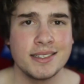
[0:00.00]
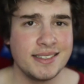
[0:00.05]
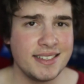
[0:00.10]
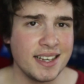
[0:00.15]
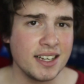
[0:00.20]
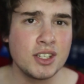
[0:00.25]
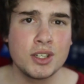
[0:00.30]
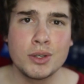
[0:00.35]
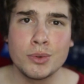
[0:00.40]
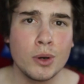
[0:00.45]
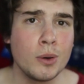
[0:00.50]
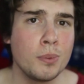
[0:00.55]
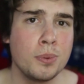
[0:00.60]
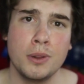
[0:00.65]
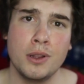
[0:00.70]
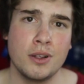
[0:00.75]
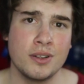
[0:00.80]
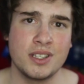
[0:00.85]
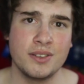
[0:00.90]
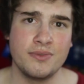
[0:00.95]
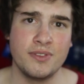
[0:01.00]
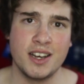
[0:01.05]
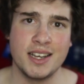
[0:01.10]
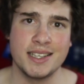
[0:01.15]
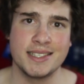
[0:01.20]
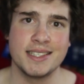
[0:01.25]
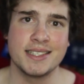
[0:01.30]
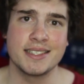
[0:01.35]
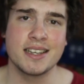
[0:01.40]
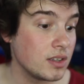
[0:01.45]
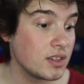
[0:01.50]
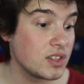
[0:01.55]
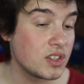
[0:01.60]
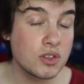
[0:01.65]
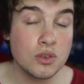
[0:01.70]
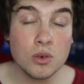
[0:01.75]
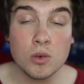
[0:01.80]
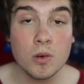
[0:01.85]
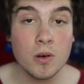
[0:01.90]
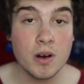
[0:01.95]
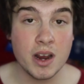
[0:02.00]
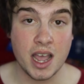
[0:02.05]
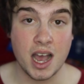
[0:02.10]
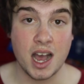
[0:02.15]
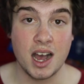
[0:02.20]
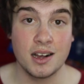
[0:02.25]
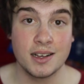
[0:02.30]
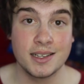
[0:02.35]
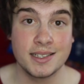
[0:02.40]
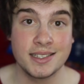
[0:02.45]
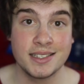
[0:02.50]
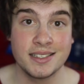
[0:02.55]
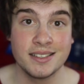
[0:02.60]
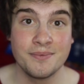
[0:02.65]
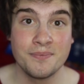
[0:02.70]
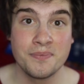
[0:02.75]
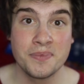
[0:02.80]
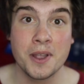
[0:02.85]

sexual plot devices. The story arcs